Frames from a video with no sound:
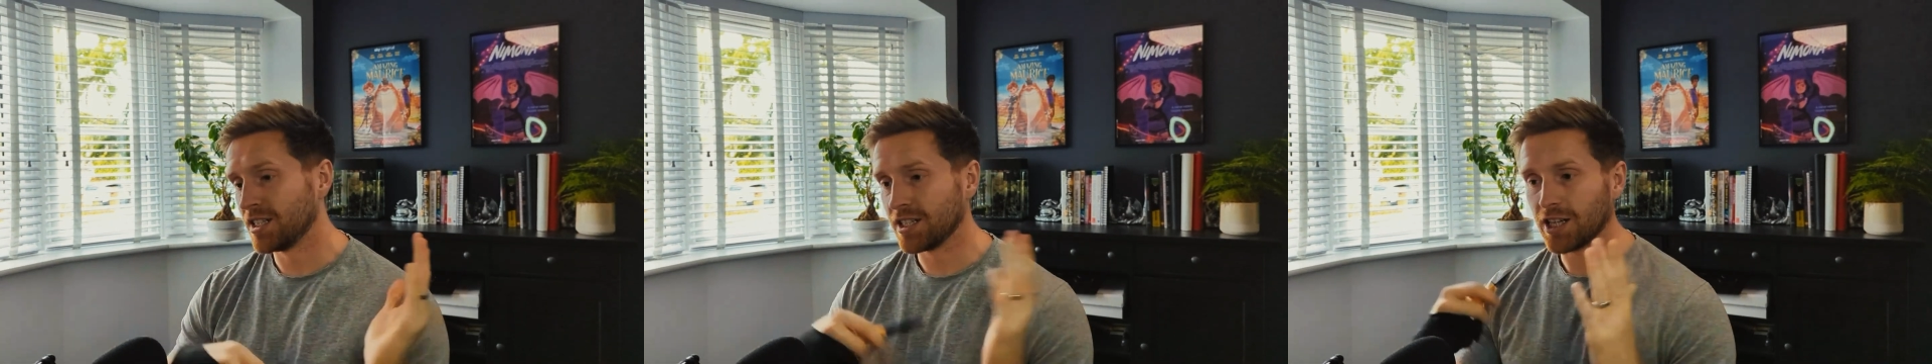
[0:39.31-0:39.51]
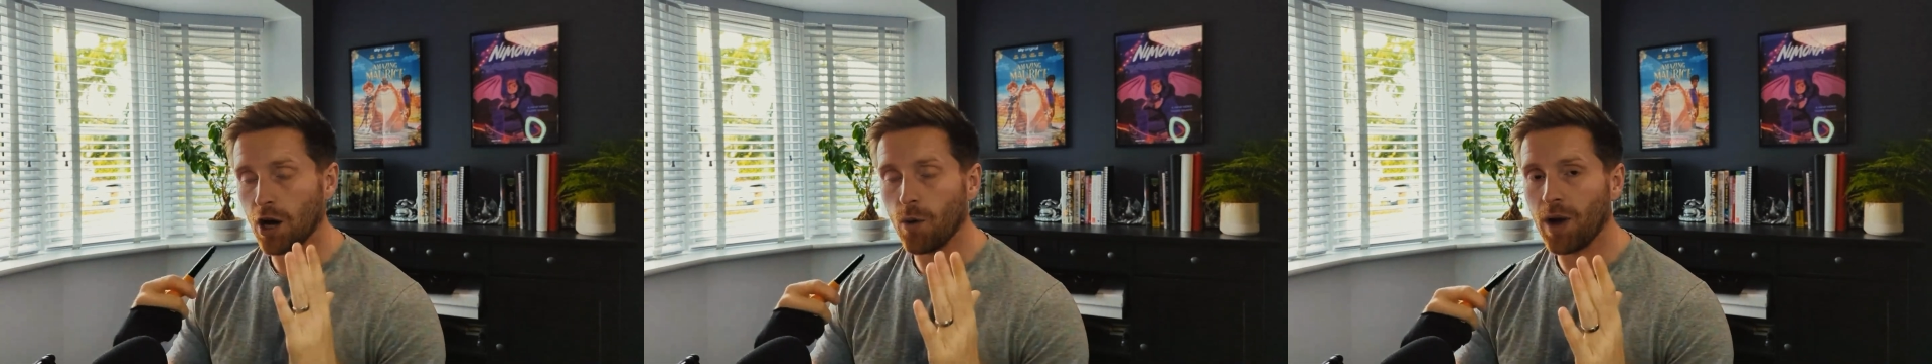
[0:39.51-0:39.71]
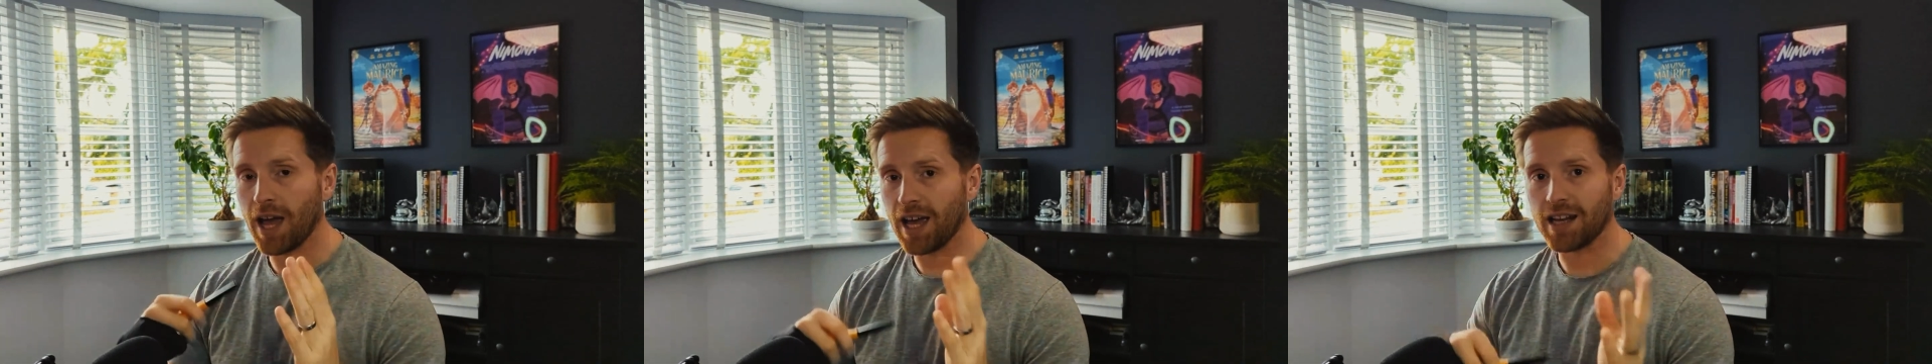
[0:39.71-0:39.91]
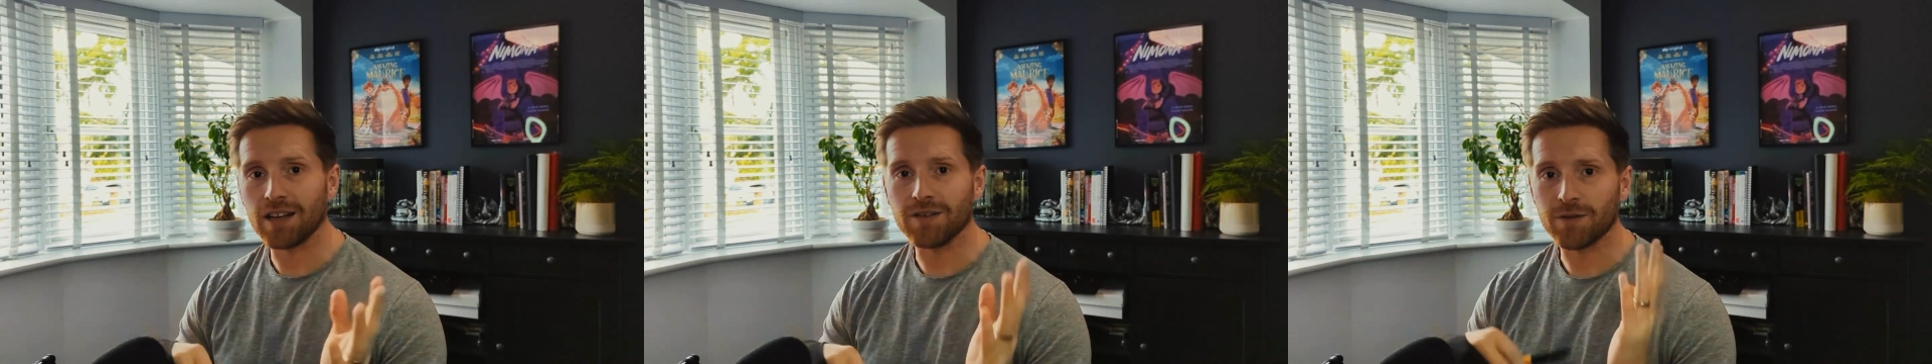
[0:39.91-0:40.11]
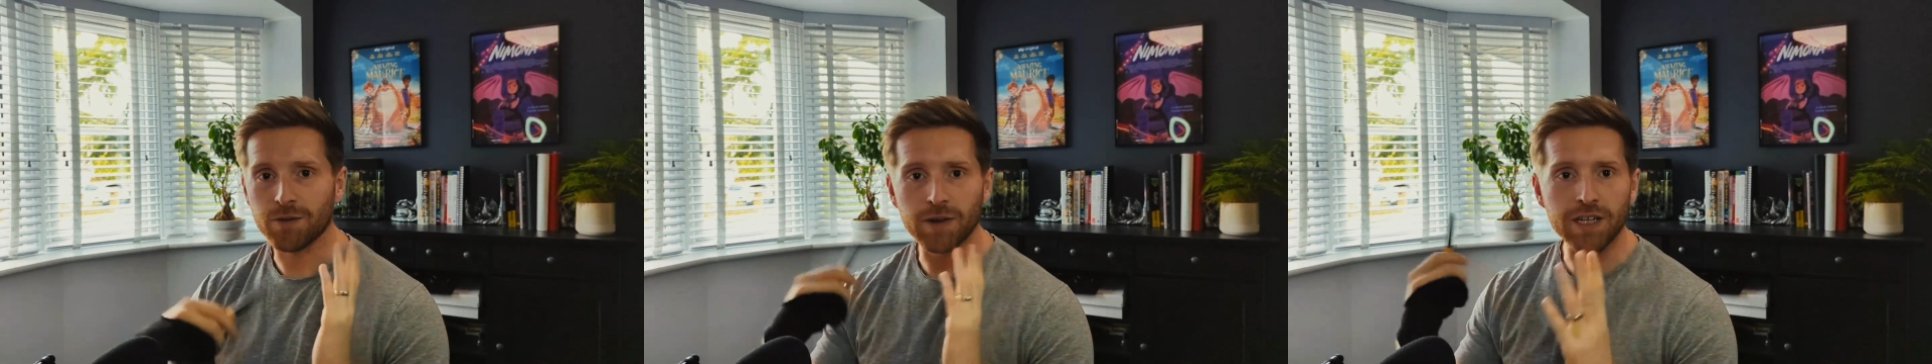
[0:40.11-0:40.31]
go ahead
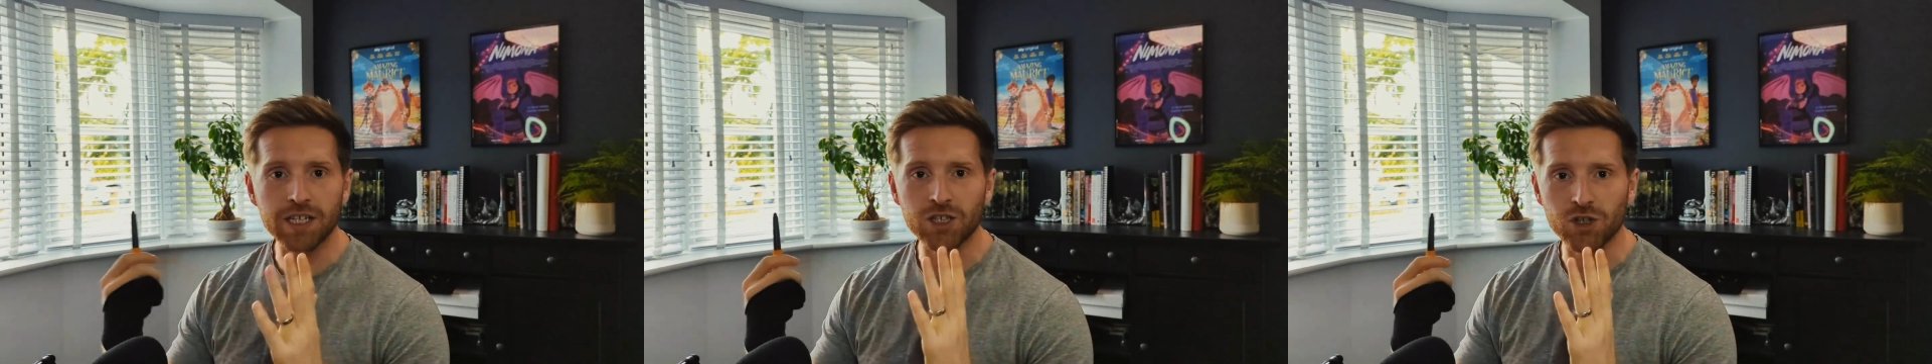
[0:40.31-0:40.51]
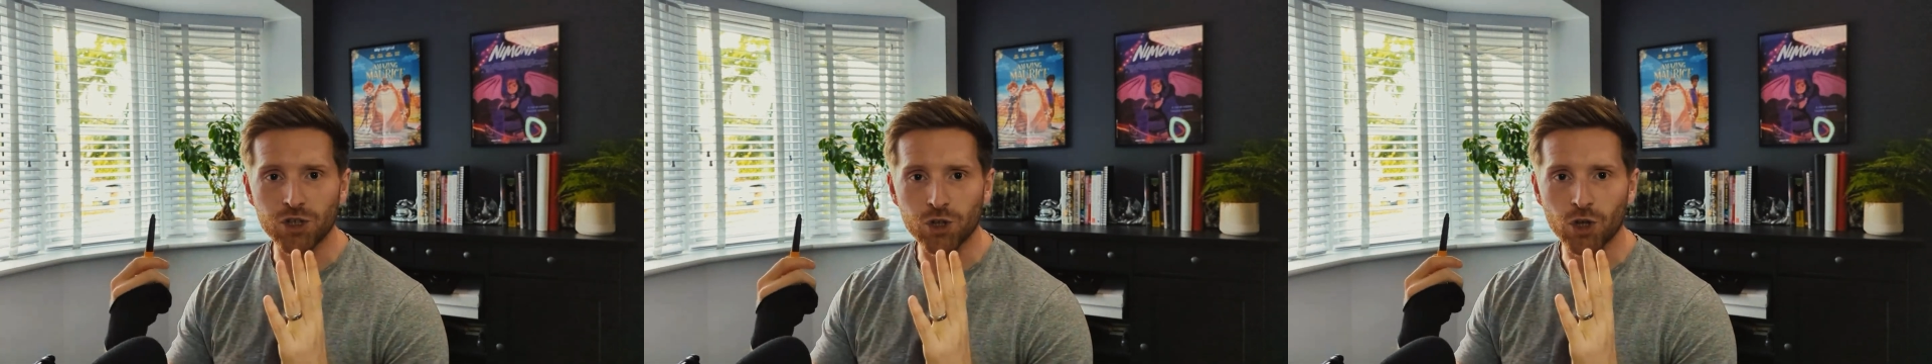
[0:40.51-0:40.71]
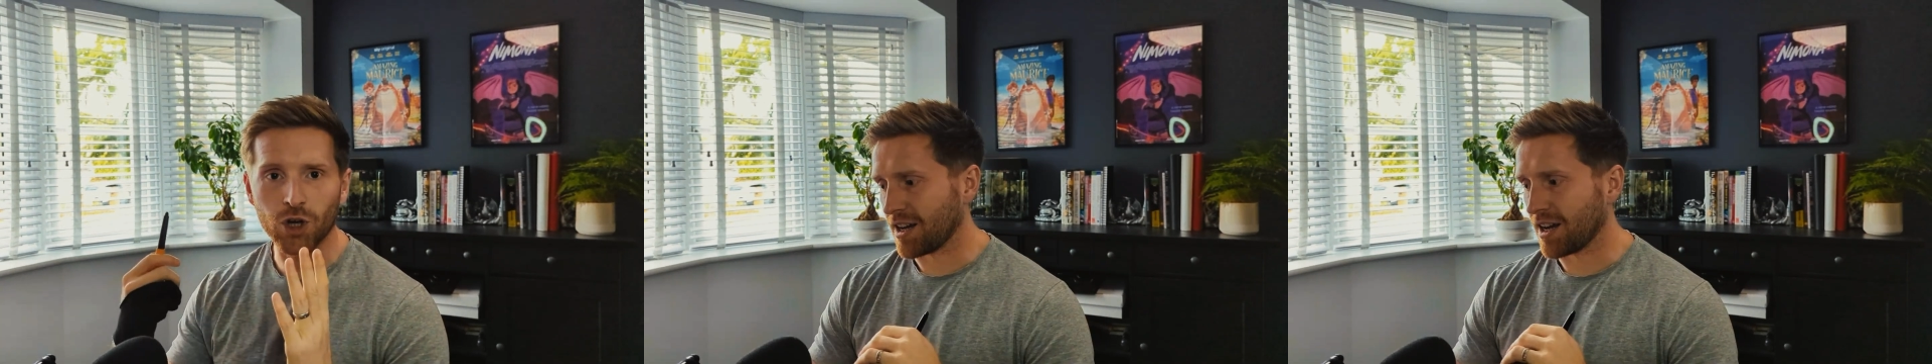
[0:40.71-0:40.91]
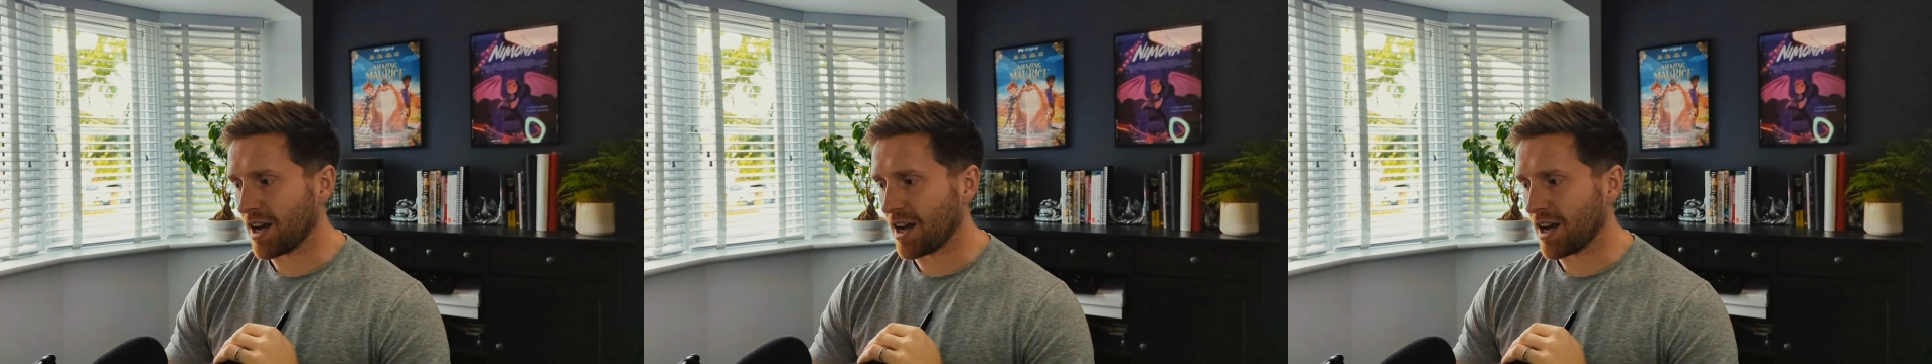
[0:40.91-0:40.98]
and finish the shot.